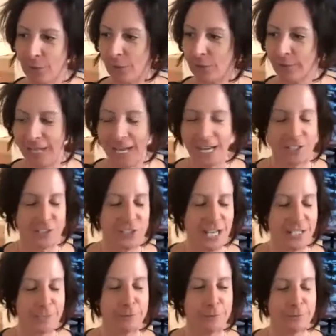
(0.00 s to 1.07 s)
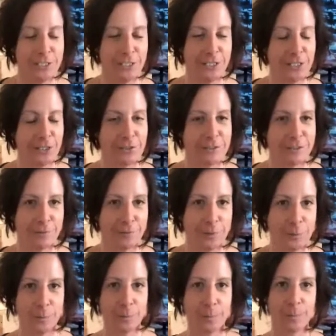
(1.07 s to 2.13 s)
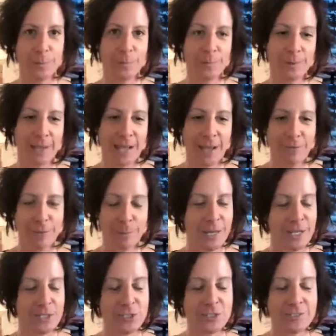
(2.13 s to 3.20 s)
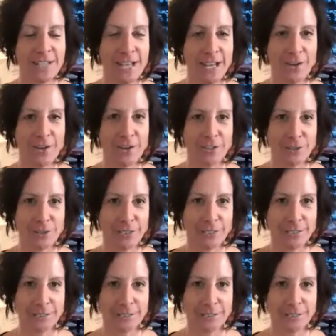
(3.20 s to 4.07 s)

could age 10 to 15 years if you have the patience to hang on to it.